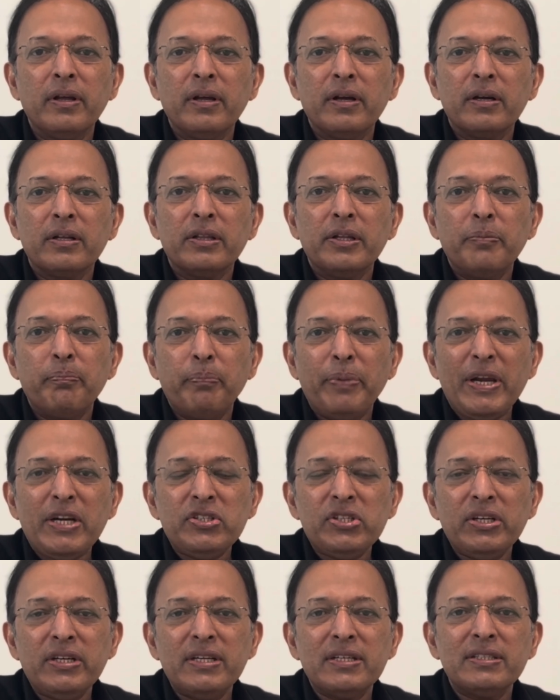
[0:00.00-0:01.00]
the
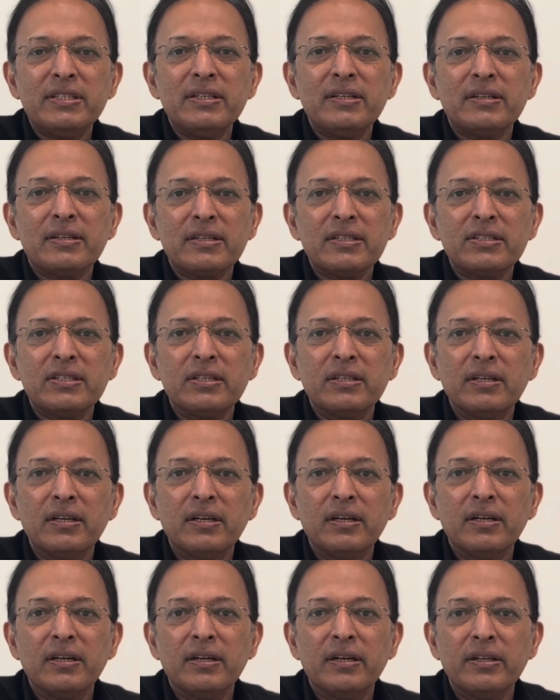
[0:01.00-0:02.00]
patient doesn't trust
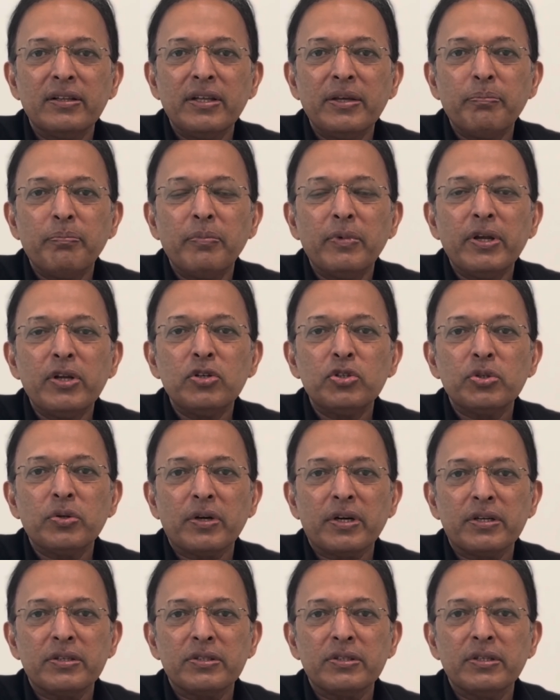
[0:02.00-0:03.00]
the
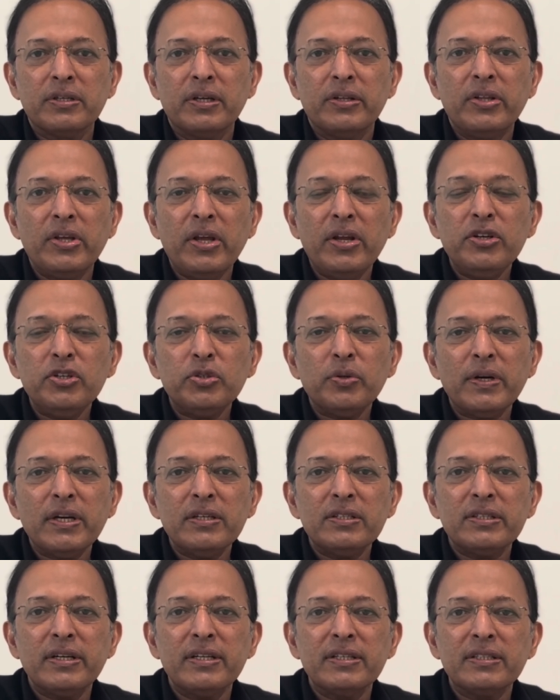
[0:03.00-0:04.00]
insurance
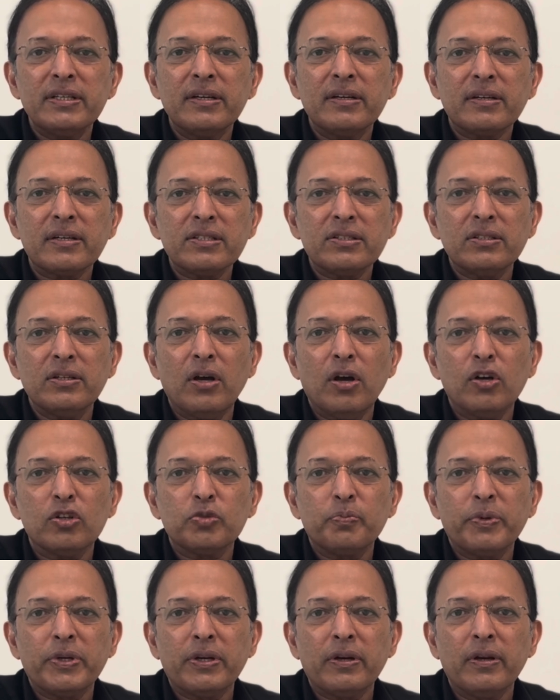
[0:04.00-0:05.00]
doesn't trust the
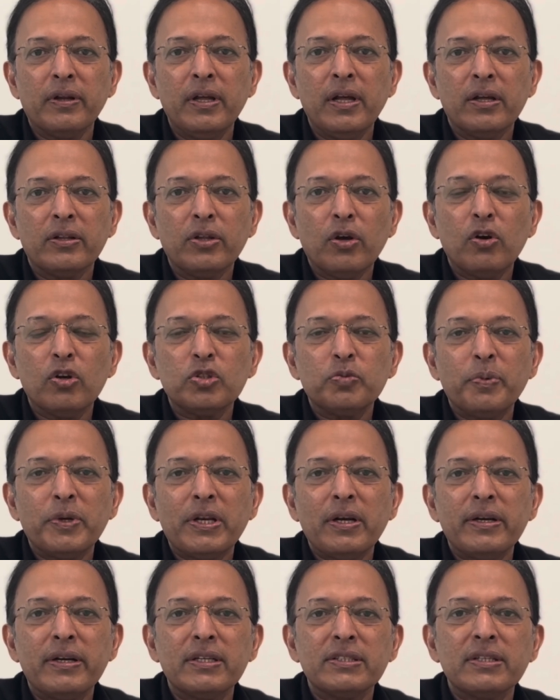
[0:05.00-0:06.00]
hospital
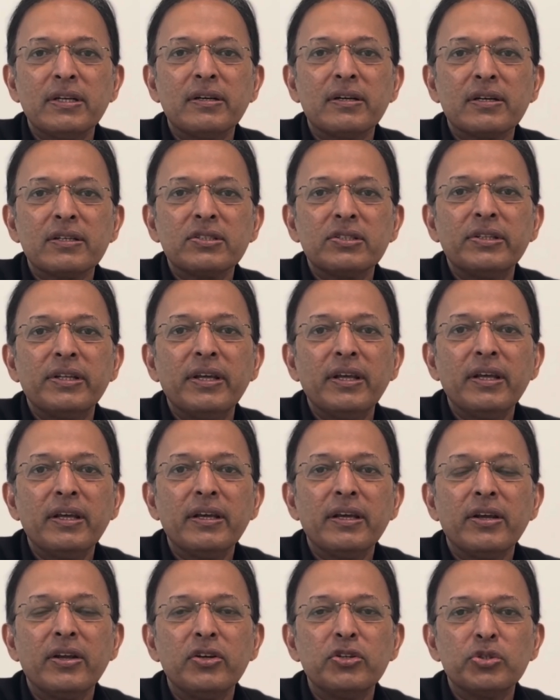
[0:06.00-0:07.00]
doesn't trust the
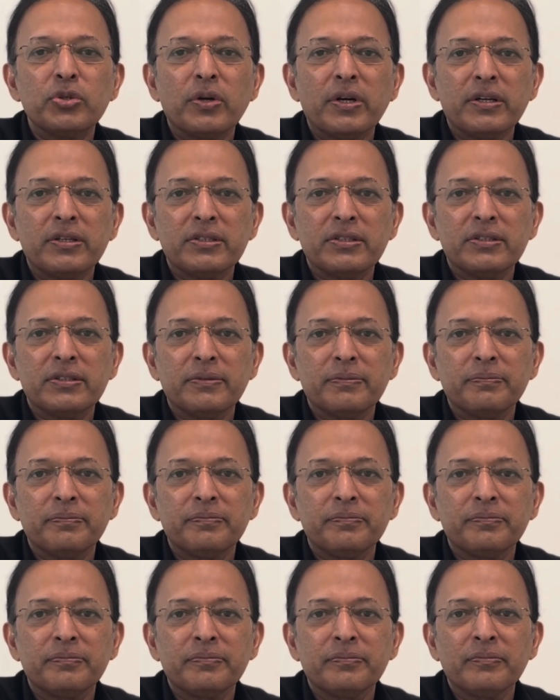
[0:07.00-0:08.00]
insurance.
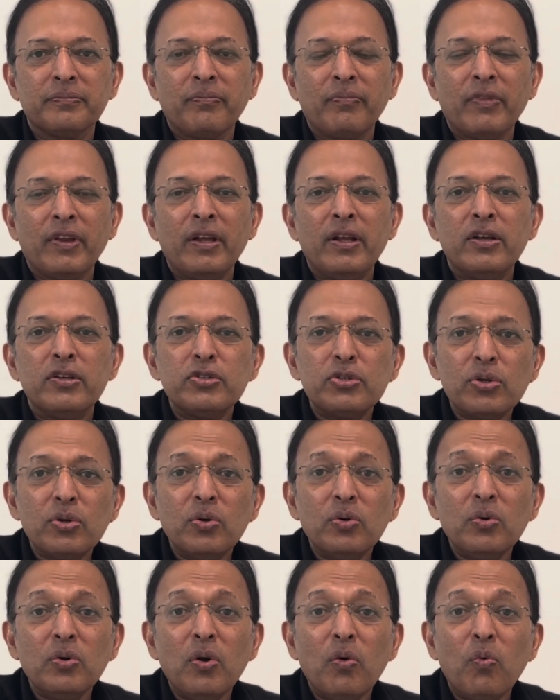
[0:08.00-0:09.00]

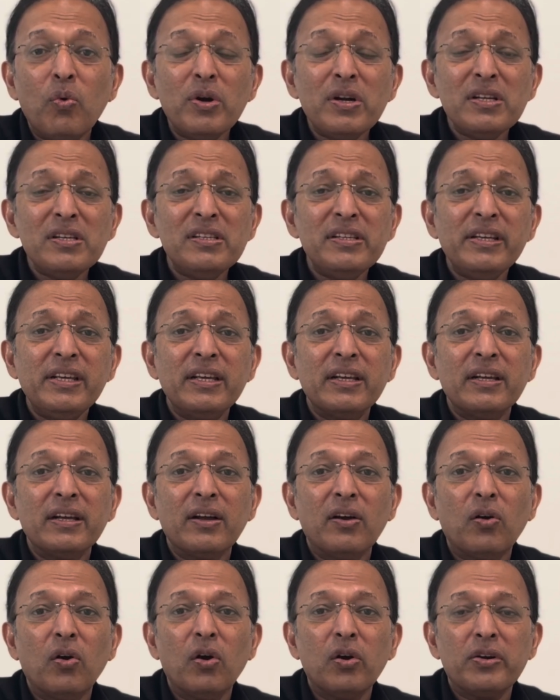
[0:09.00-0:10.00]
So what is the
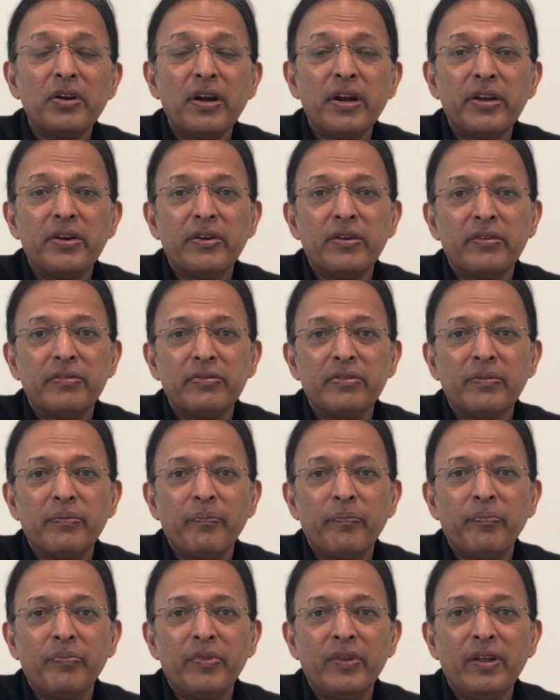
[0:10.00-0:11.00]
alternative?
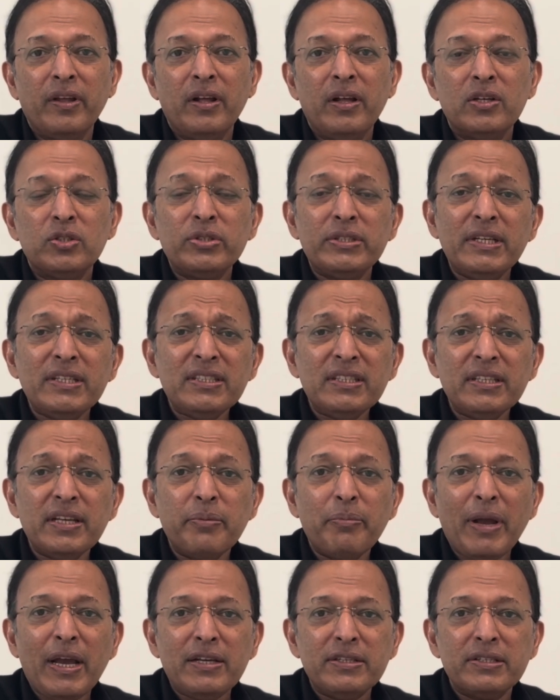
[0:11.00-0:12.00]
So just
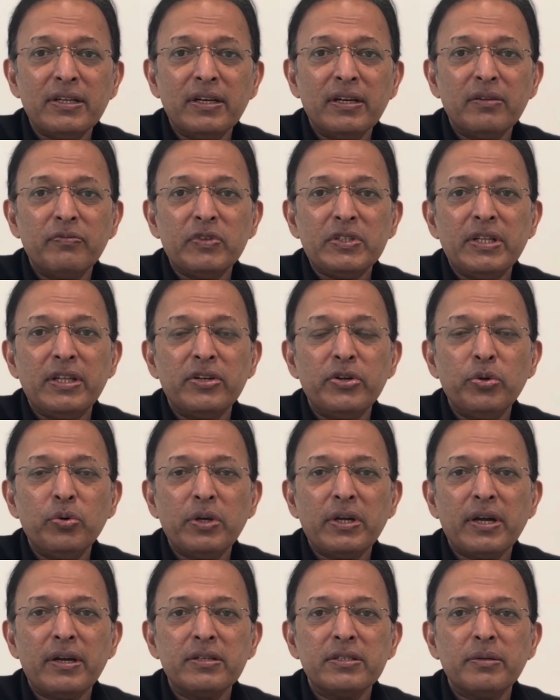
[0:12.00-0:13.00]
imagine with the new
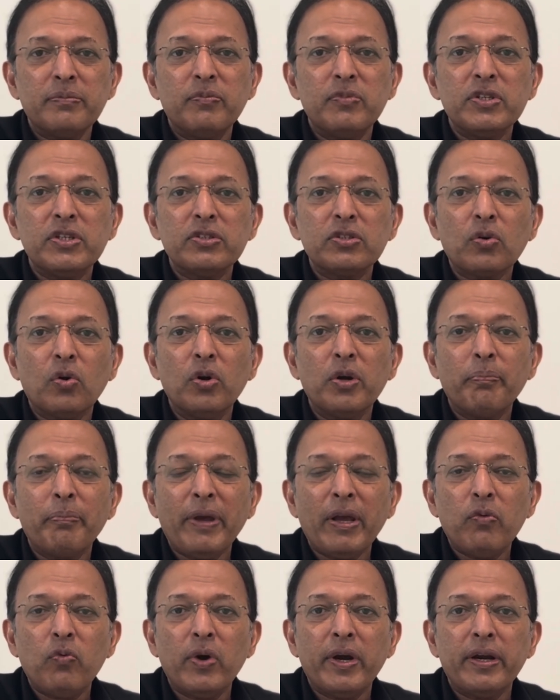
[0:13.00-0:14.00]
concept which is called
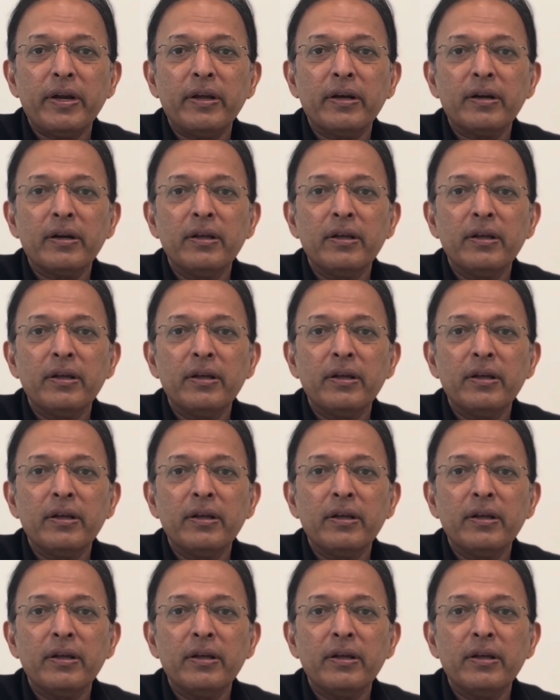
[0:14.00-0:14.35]
payvider,